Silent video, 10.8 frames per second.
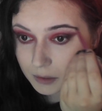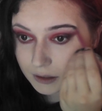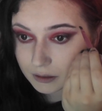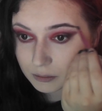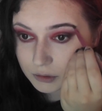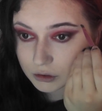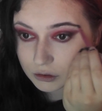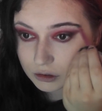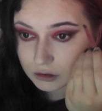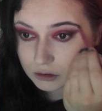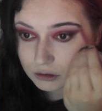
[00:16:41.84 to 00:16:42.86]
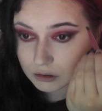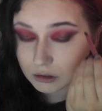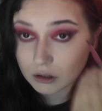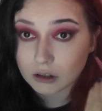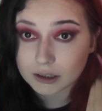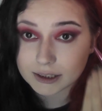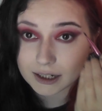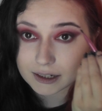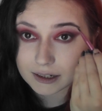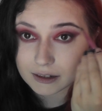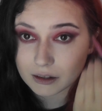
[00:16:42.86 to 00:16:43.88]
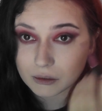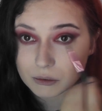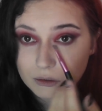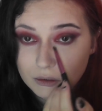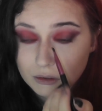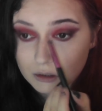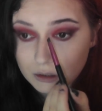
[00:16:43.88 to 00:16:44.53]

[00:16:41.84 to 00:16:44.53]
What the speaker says: I'm getting them done on Saturday though.